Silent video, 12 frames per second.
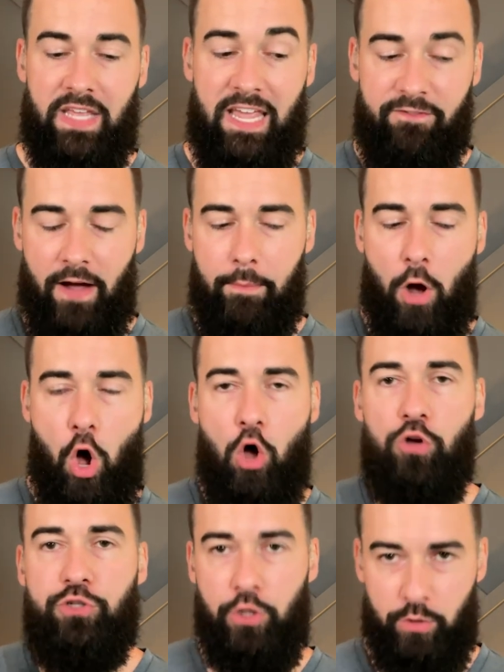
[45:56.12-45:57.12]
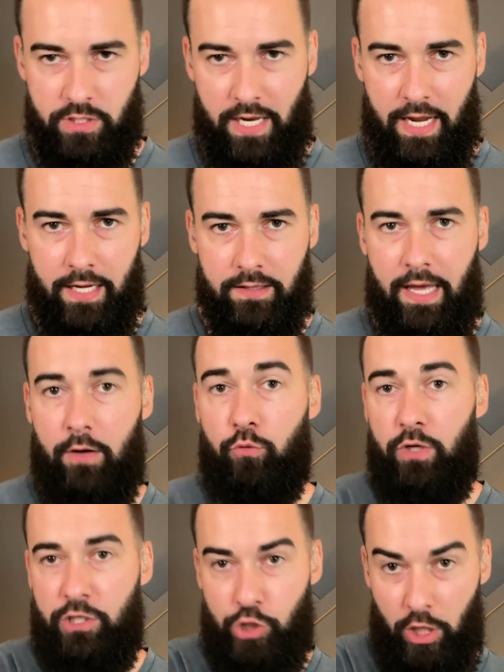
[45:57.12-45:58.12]
if I'm also saying that
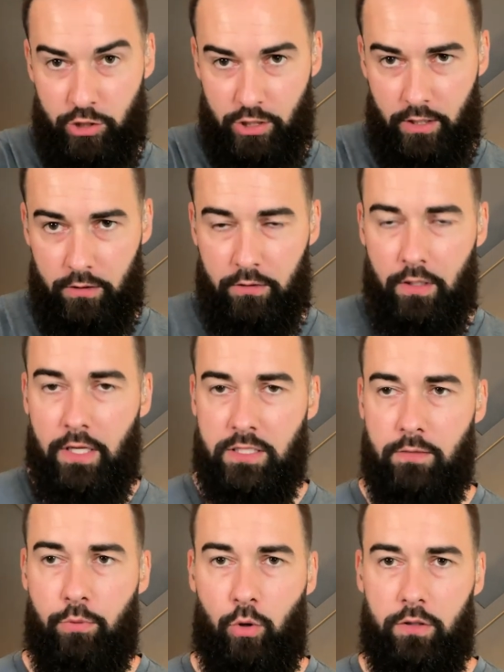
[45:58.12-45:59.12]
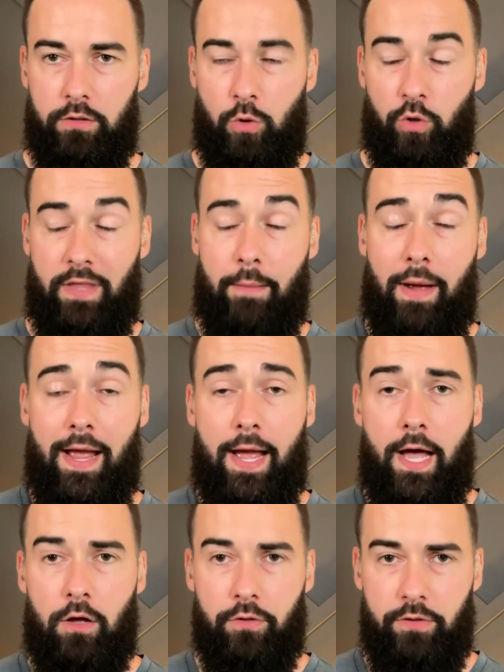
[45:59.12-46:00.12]
recharging is important, or that my
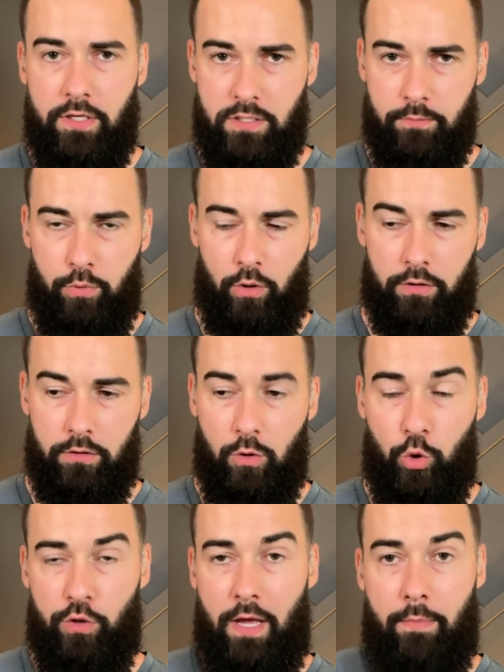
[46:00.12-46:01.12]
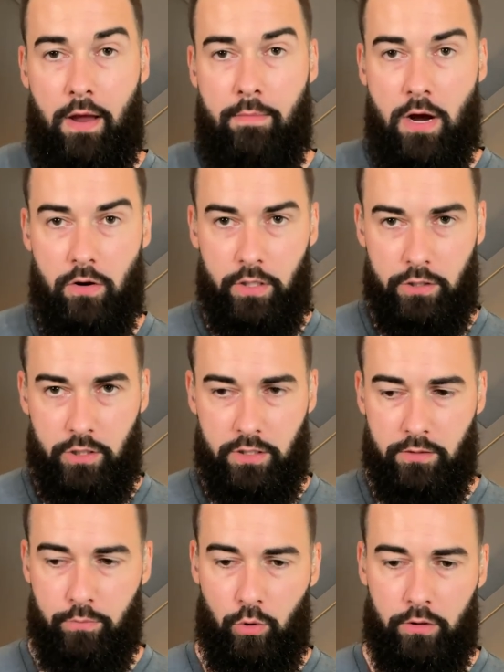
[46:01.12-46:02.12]
health is important, or that my marriage
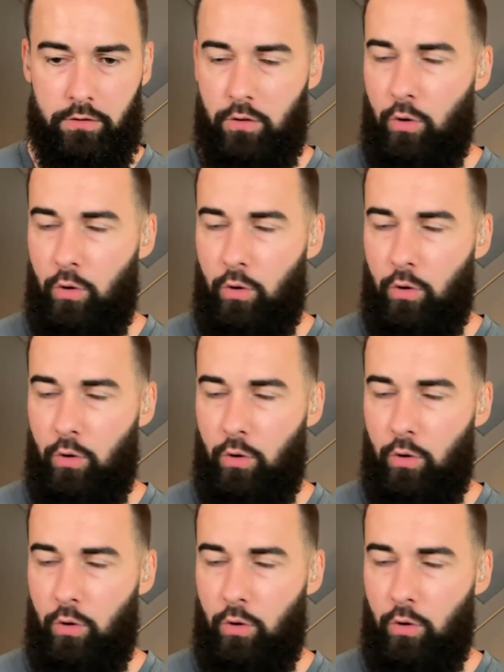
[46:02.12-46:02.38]
is important,